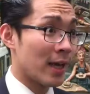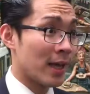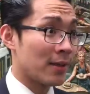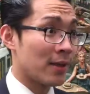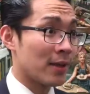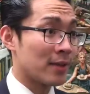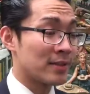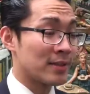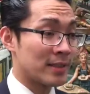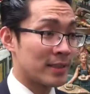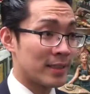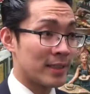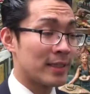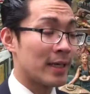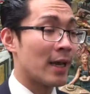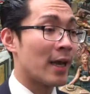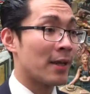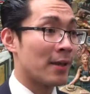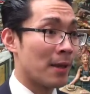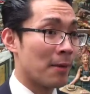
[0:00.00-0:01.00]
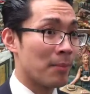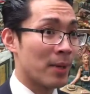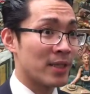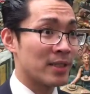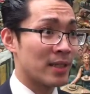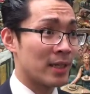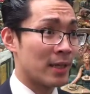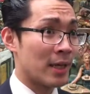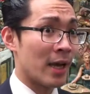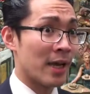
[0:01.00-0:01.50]
and then see, and
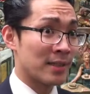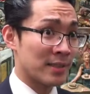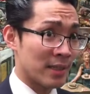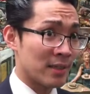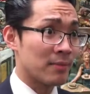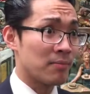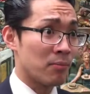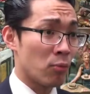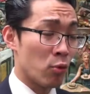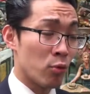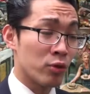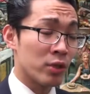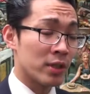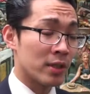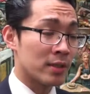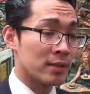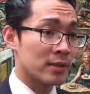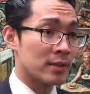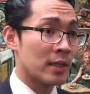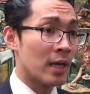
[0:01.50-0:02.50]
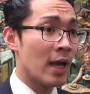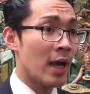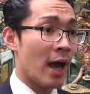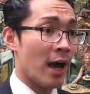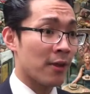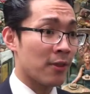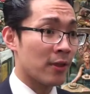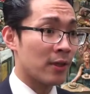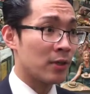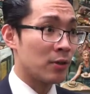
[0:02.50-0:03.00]
basically as an audience,
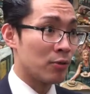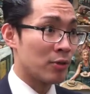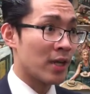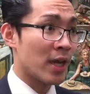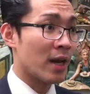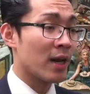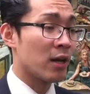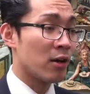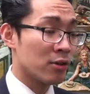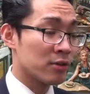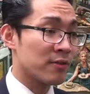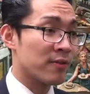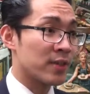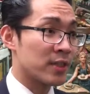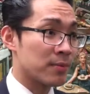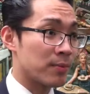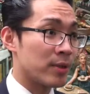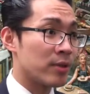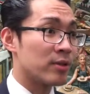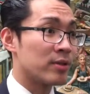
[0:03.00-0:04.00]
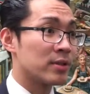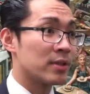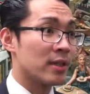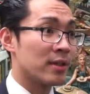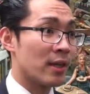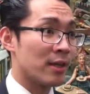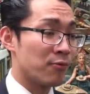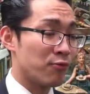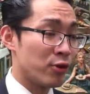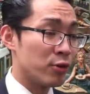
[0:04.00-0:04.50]
I think you'll get a lot of experience
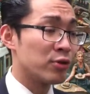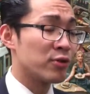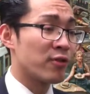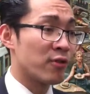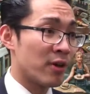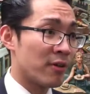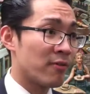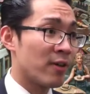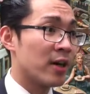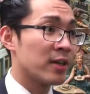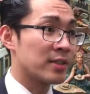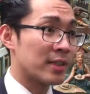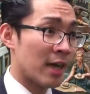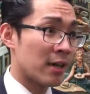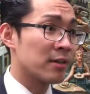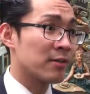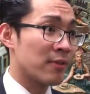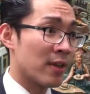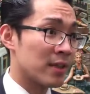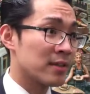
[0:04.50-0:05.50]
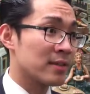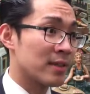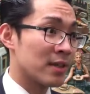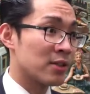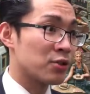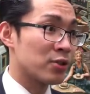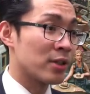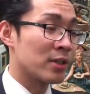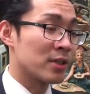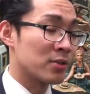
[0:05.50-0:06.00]
and useful advice out of that
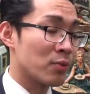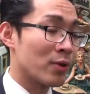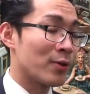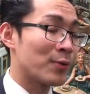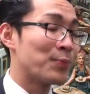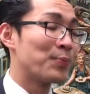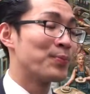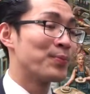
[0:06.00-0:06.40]
session as well.